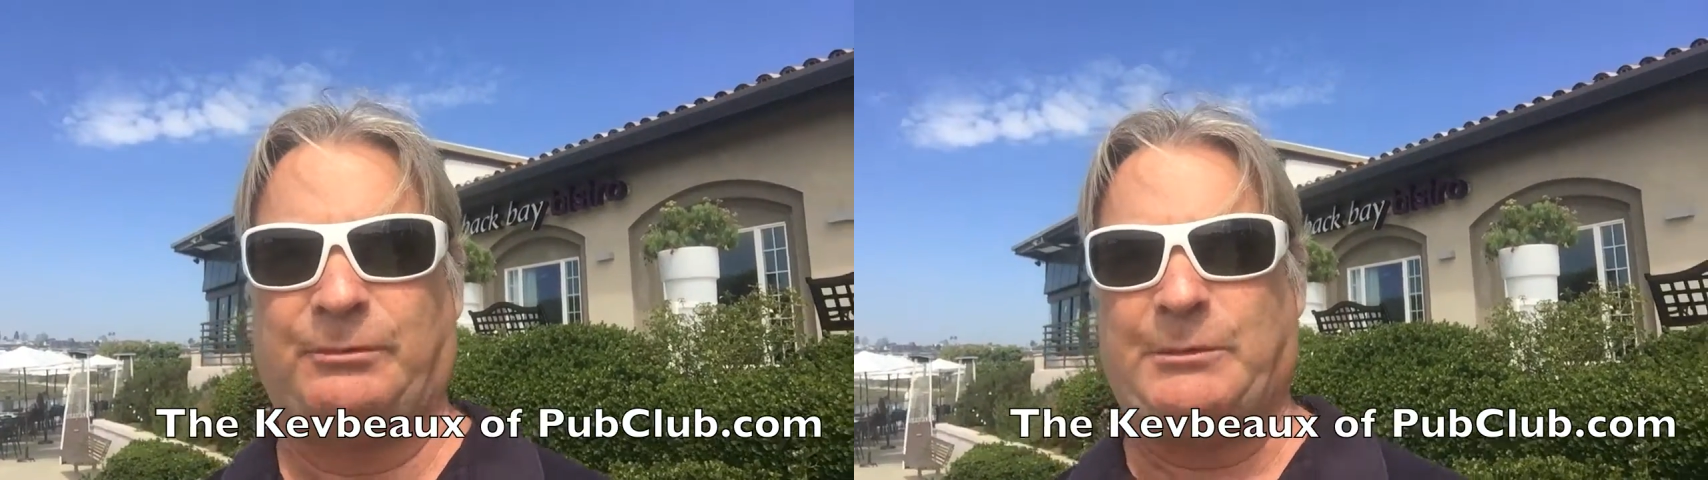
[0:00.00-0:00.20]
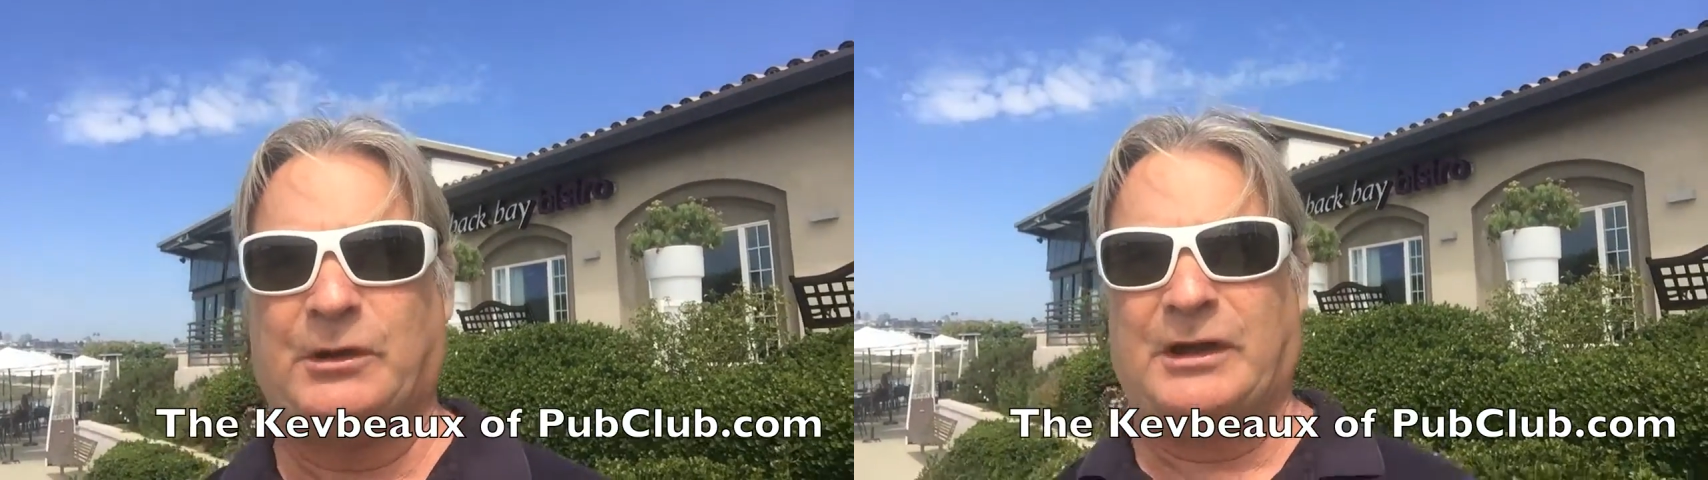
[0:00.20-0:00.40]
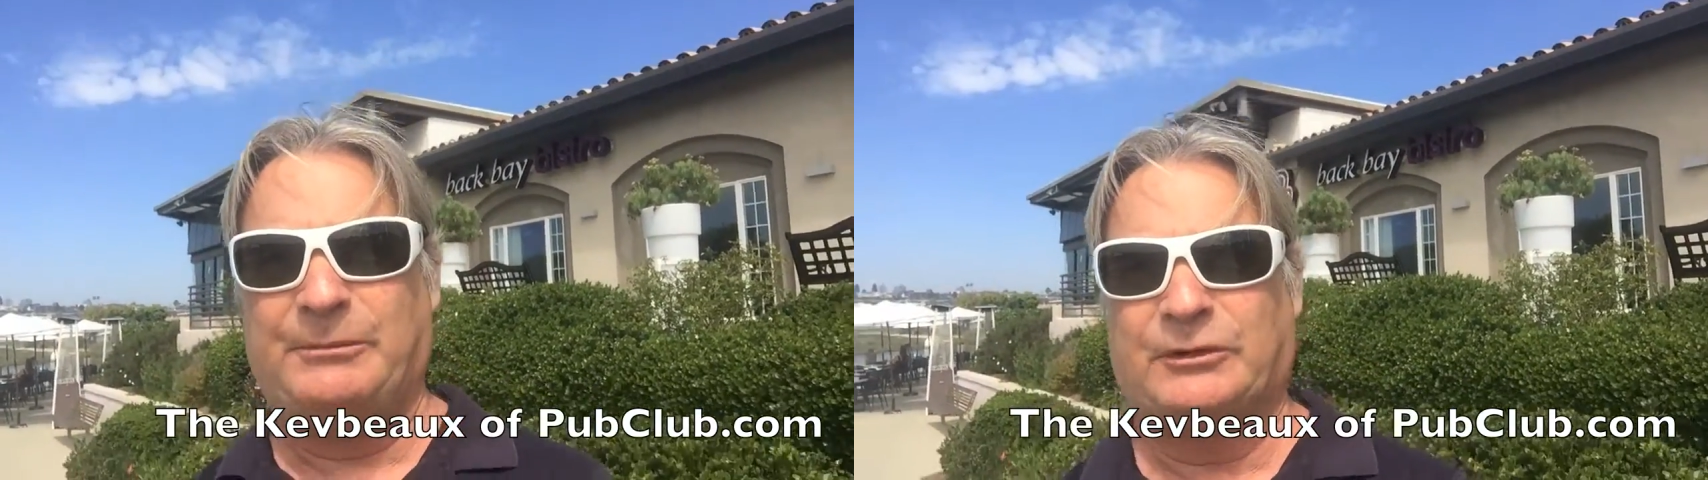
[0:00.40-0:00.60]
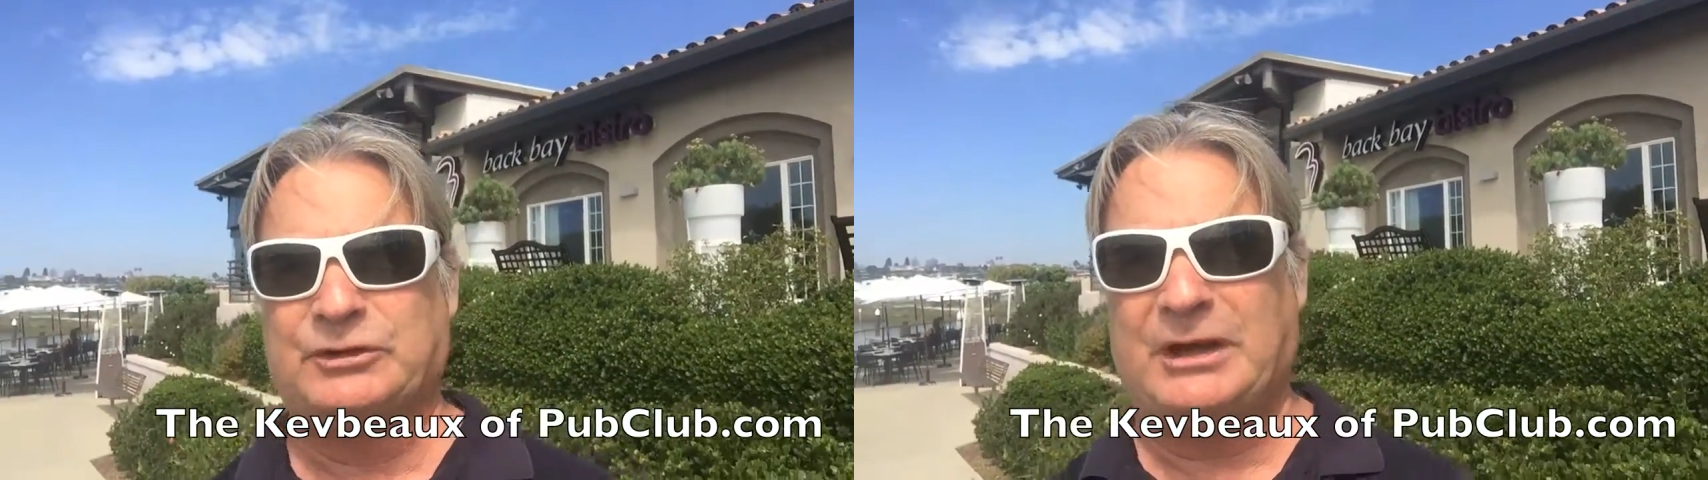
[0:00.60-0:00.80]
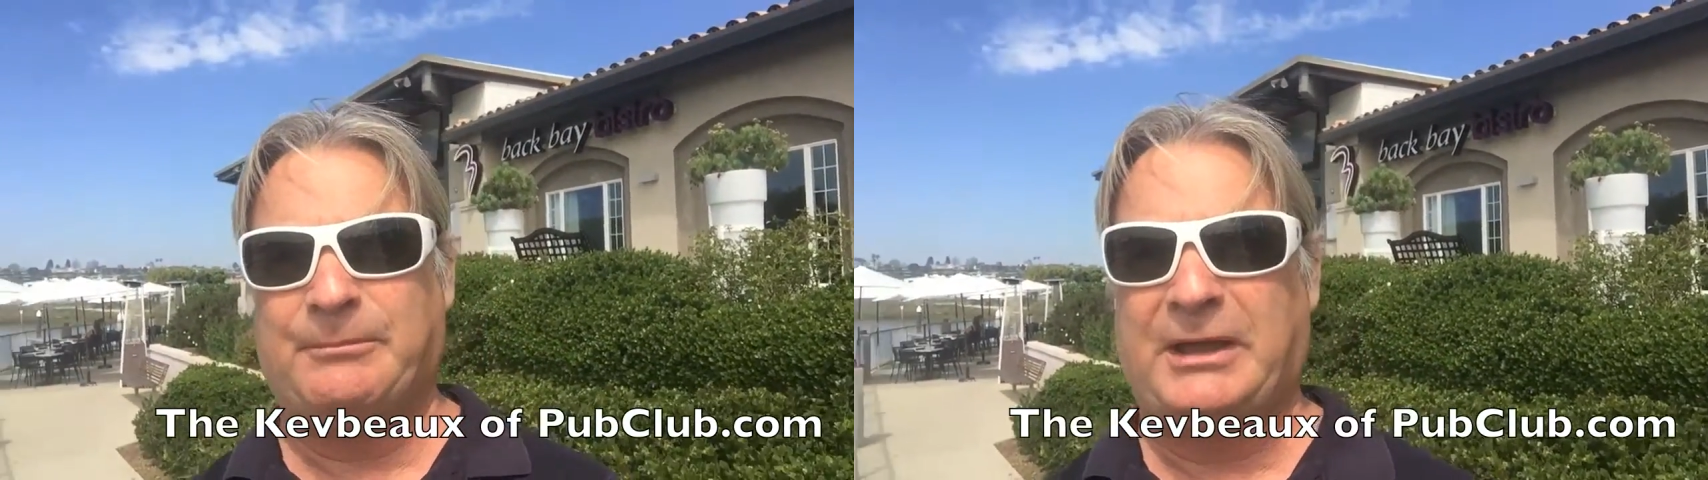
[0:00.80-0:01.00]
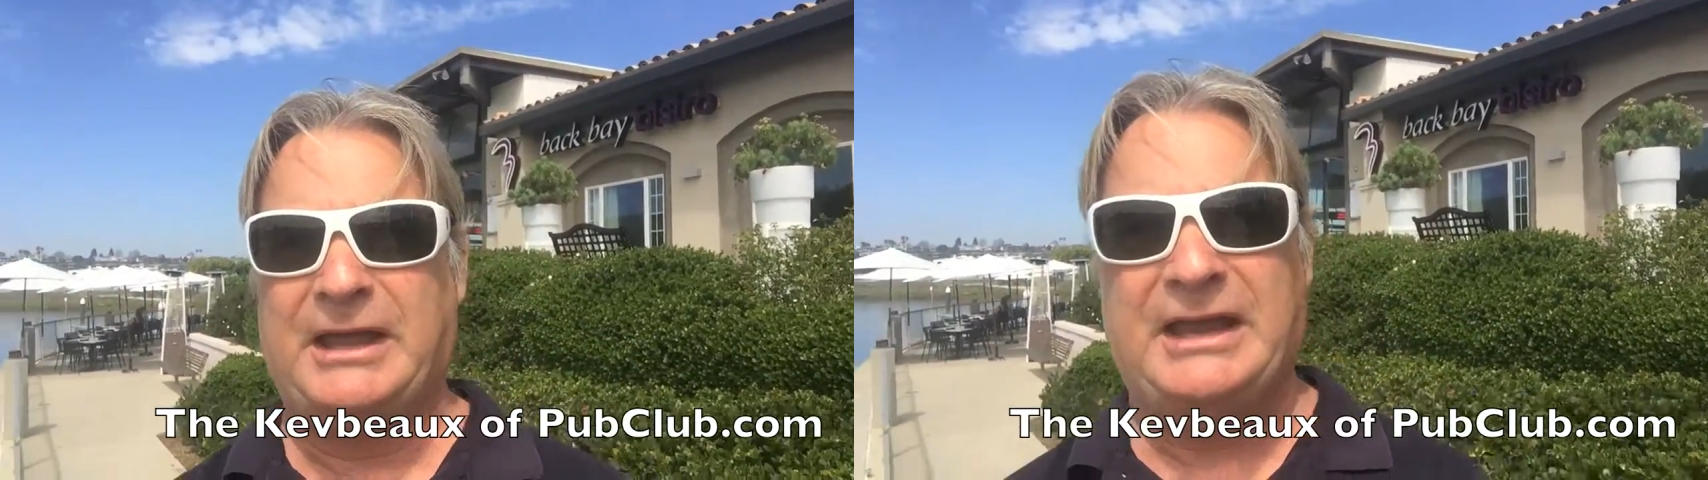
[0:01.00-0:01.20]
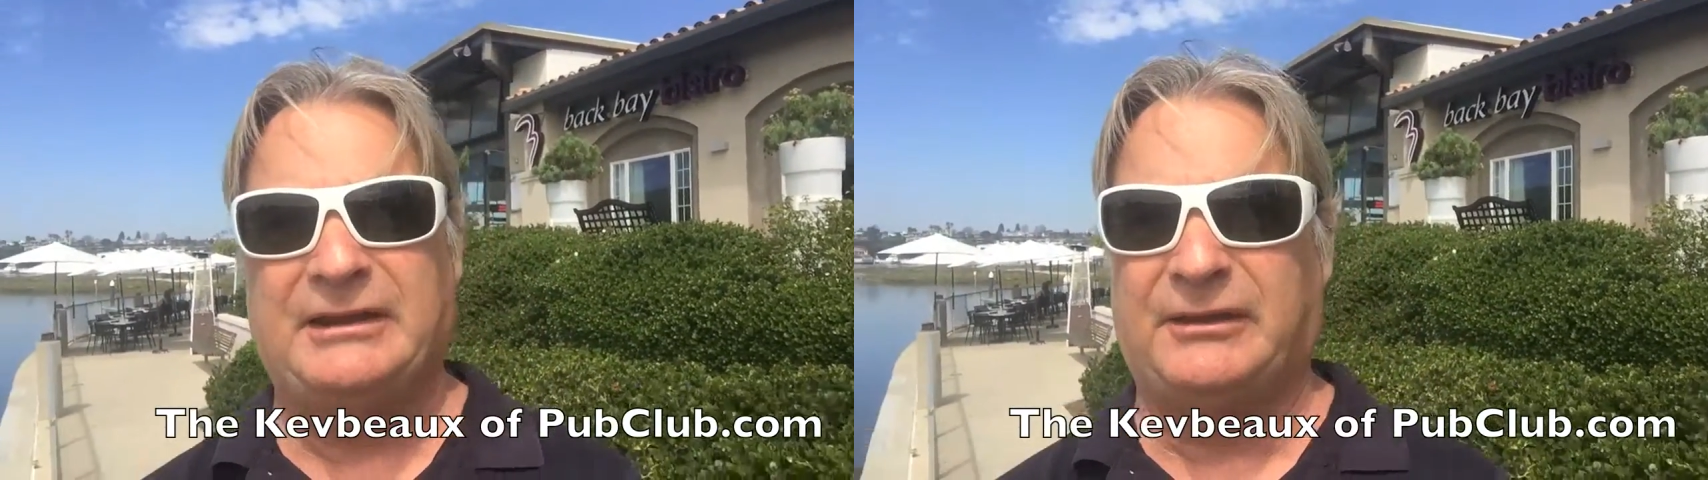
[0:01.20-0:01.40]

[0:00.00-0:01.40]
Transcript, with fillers: People come here, champagne.